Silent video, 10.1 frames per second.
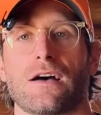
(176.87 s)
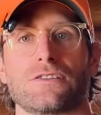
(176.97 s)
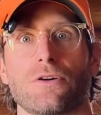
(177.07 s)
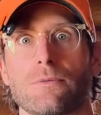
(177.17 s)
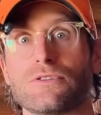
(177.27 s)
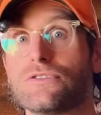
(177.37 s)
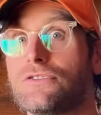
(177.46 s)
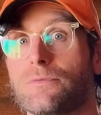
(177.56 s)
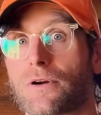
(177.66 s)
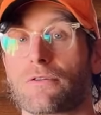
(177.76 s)
So I'm
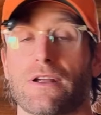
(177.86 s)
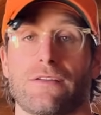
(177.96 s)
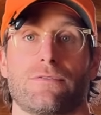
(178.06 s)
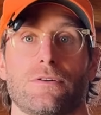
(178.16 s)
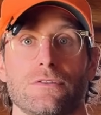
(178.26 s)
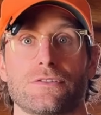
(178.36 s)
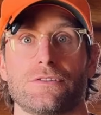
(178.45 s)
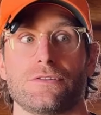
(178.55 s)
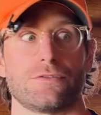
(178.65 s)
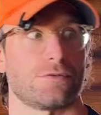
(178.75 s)
super grateful
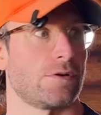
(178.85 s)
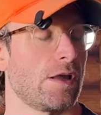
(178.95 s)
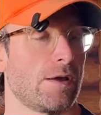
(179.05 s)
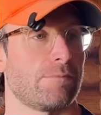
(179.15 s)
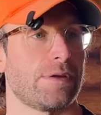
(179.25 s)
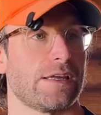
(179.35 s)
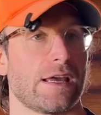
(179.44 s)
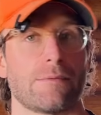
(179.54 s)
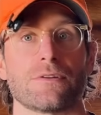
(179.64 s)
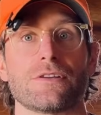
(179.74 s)
to
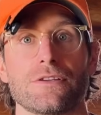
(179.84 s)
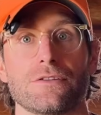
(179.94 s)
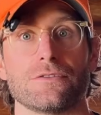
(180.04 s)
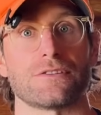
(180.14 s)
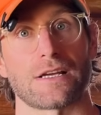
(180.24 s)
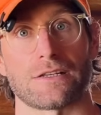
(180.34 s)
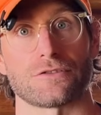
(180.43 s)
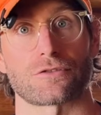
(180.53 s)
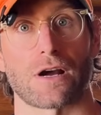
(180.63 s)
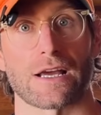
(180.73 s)
be able to use
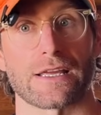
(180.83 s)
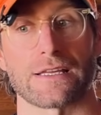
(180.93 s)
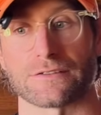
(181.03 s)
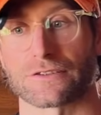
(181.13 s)
and try his